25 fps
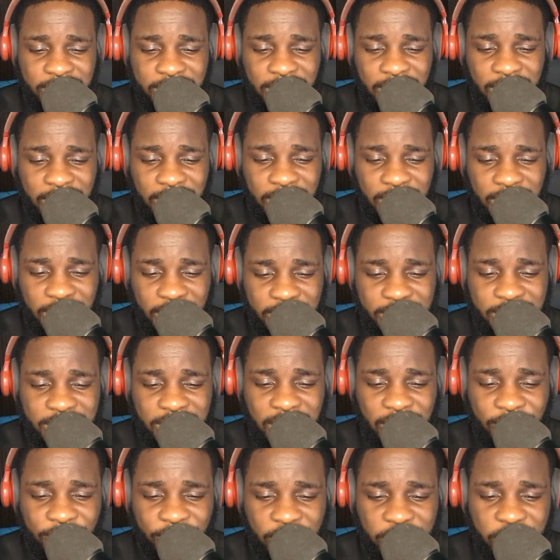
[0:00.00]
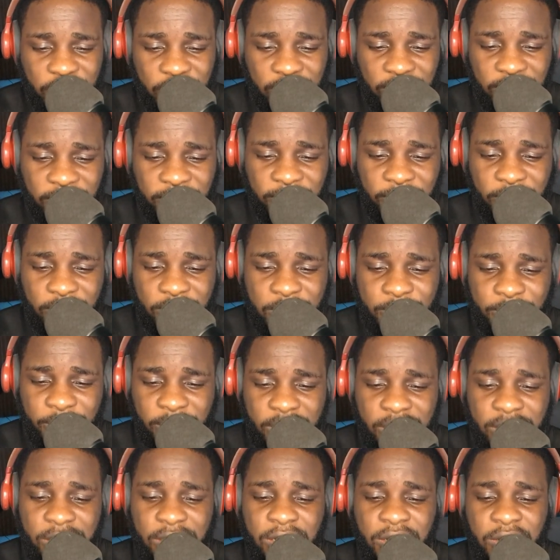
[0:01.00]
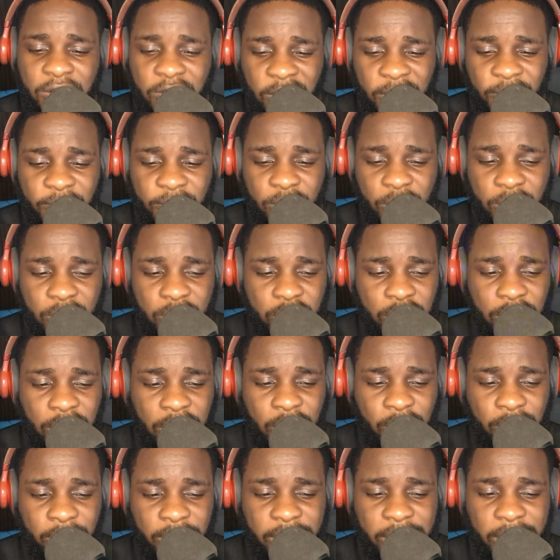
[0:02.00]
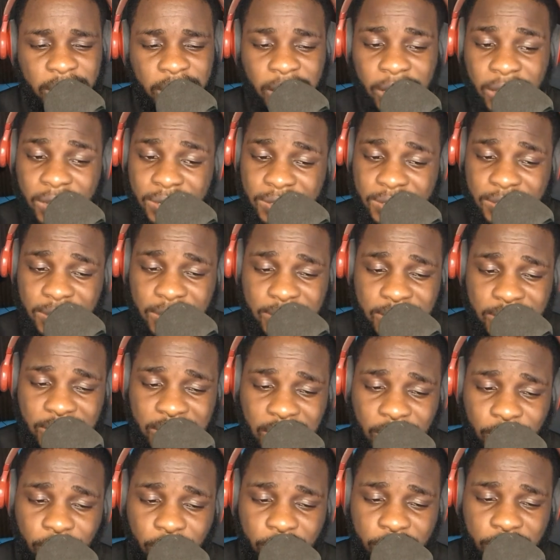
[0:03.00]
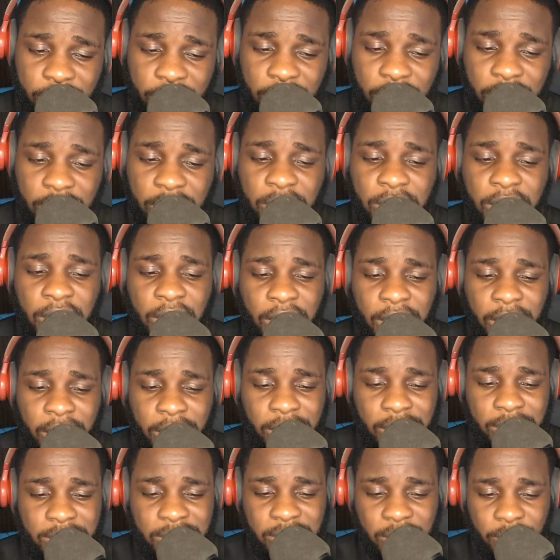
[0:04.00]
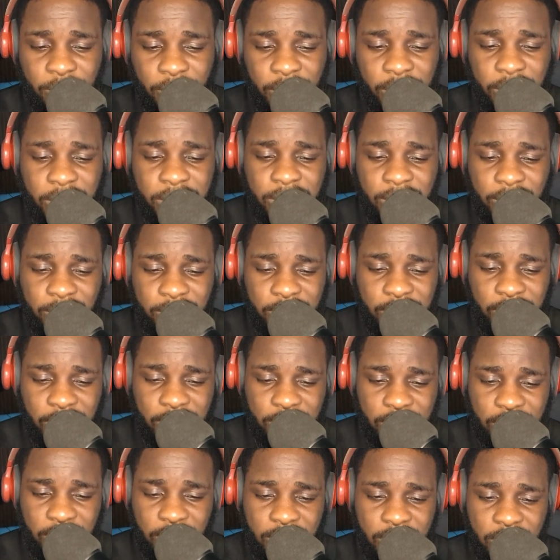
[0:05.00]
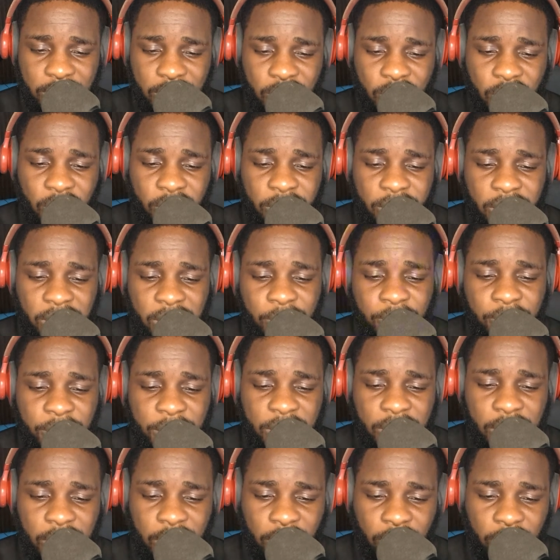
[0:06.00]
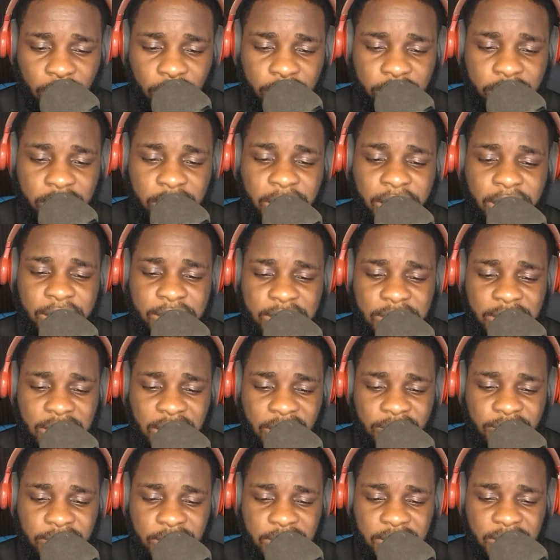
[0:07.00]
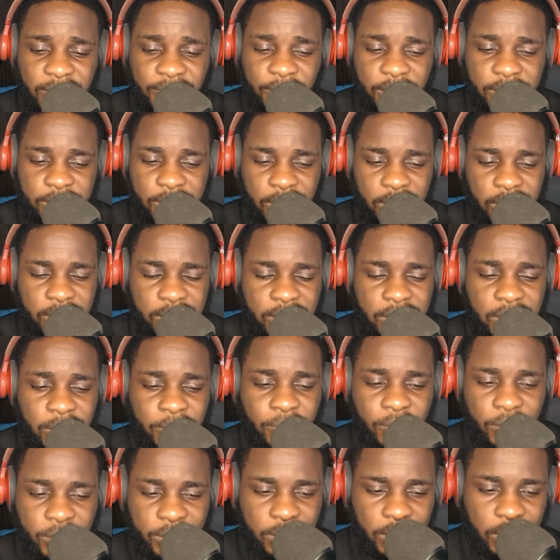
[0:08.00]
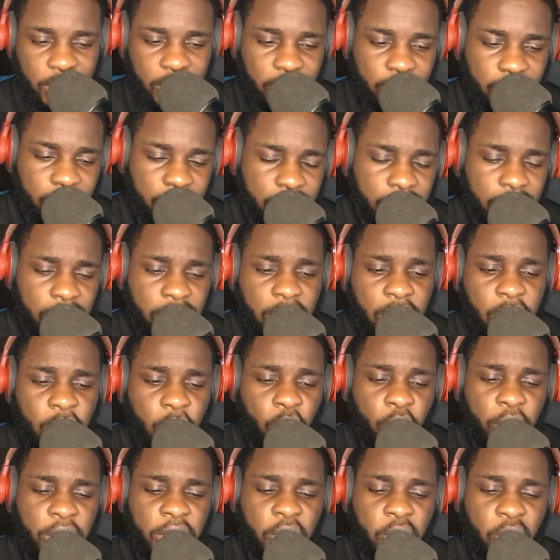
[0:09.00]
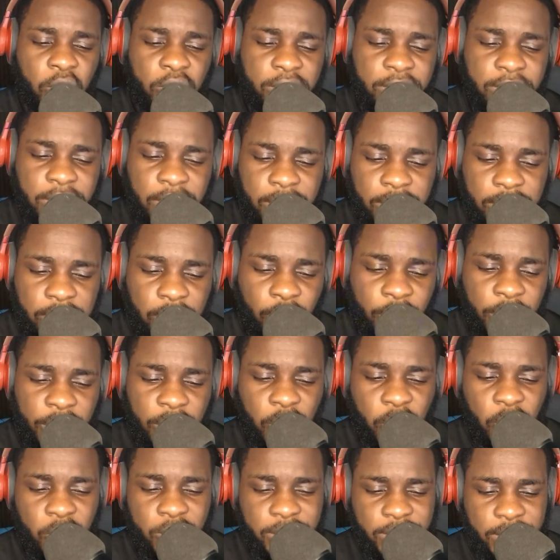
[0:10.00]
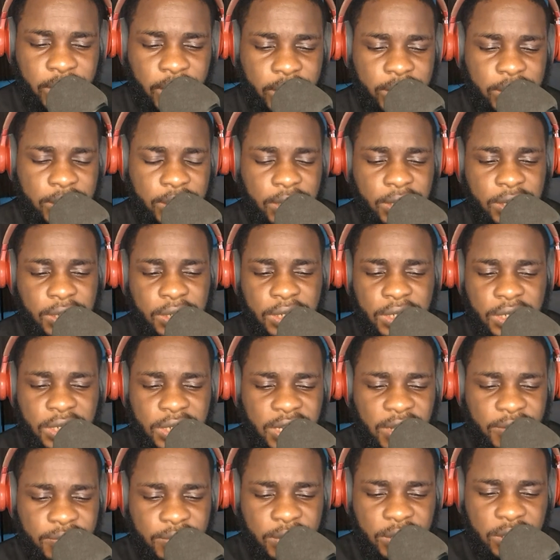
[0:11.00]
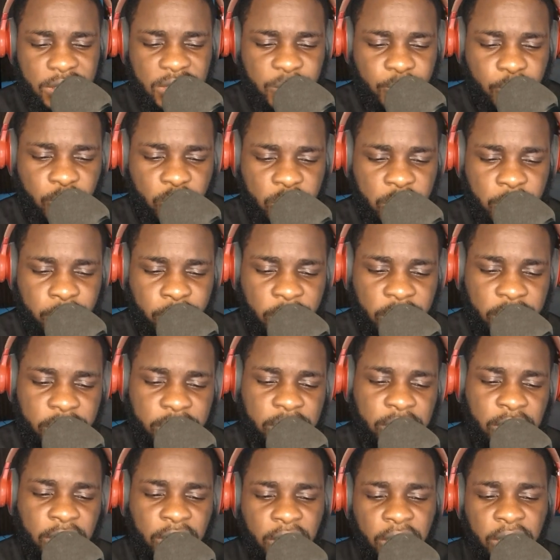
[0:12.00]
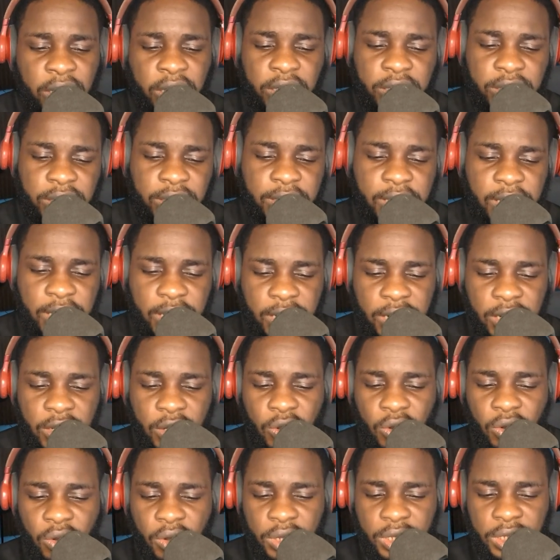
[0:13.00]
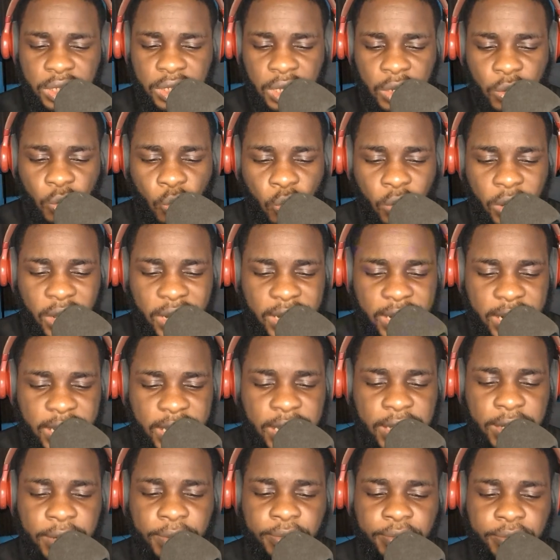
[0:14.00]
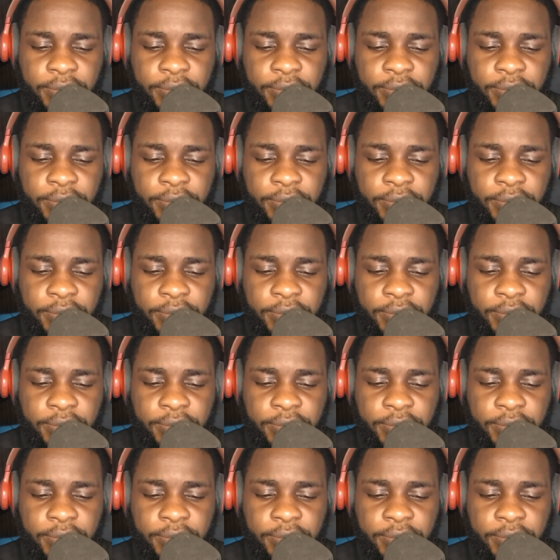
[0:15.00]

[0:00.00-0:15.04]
alleged diversion of funds by the governor to acquire estates in Abuja and Asaba, Delta State. Is currently being held at EFCC facility in Port Harcourt. When contacted, EFCC spokesman Dele Oyewale